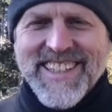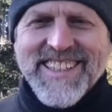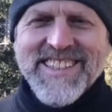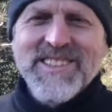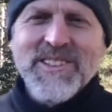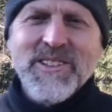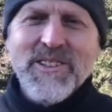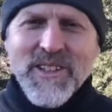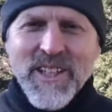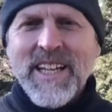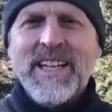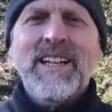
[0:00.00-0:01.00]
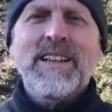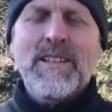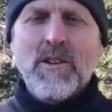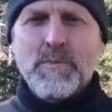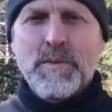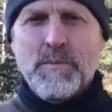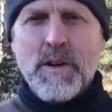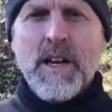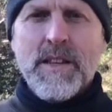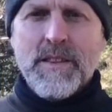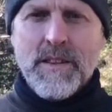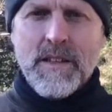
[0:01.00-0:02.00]
So, okay, the open
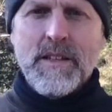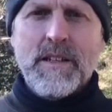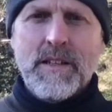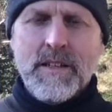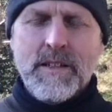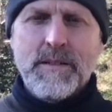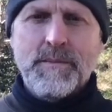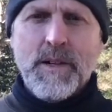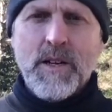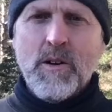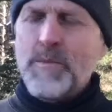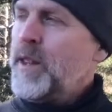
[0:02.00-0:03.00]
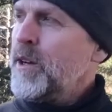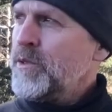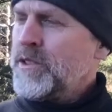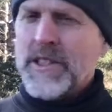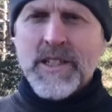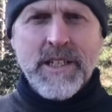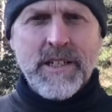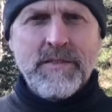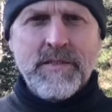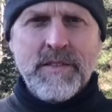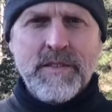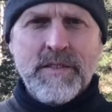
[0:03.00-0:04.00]
breath. I hope that was good
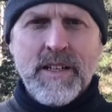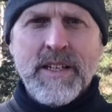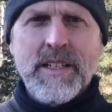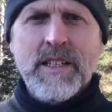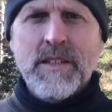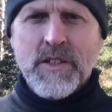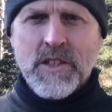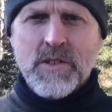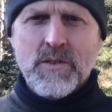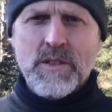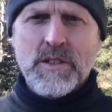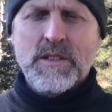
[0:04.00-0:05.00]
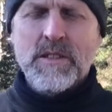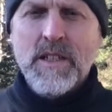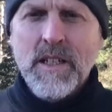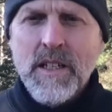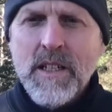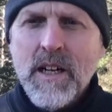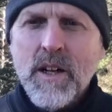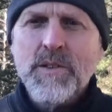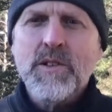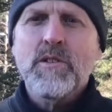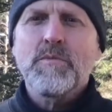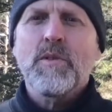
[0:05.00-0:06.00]
enough. I'm going to leave it short. I'll
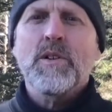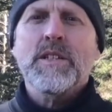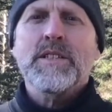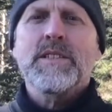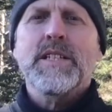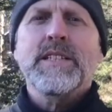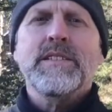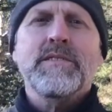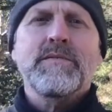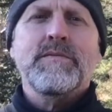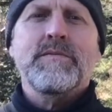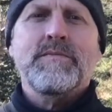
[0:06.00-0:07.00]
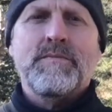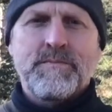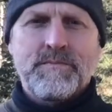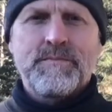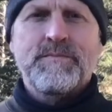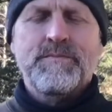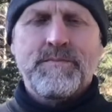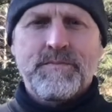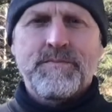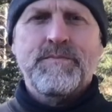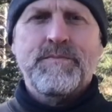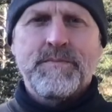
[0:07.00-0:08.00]
do a more extensive
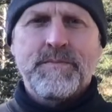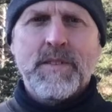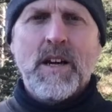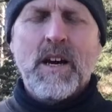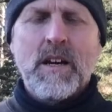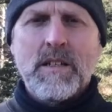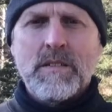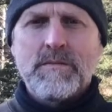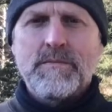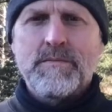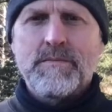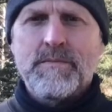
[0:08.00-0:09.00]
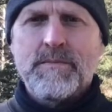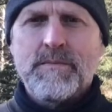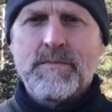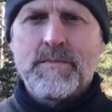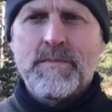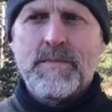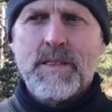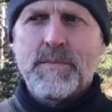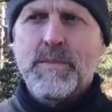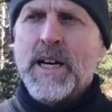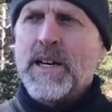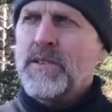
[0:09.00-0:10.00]
talk
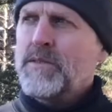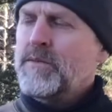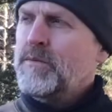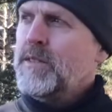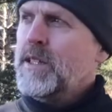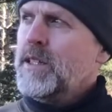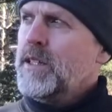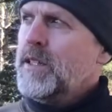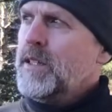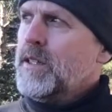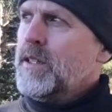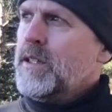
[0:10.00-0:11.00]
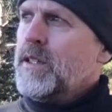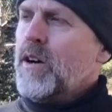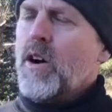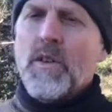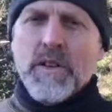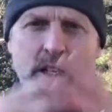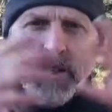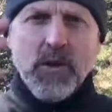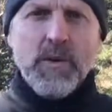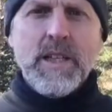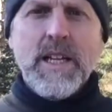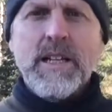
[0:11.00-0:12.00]
about all the
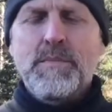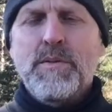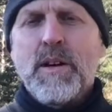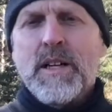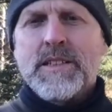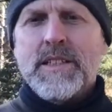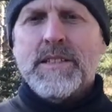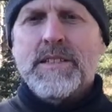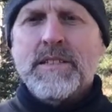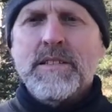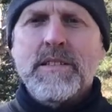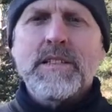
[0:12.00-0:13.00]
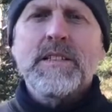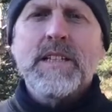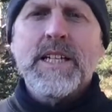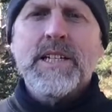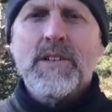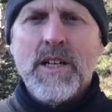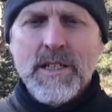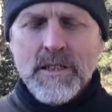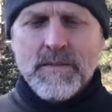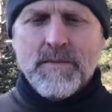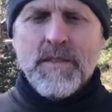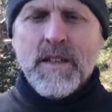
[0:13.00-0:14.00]
interrelated processes a little later on.
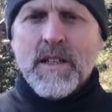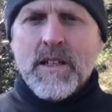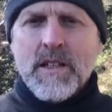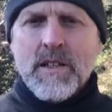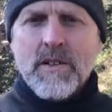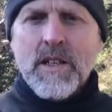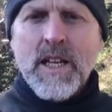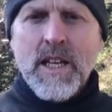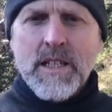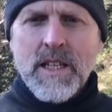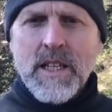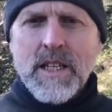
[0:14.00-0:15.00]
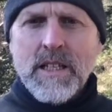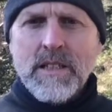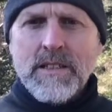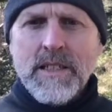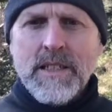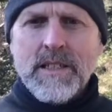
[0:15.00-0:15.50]
Okay, take it easy.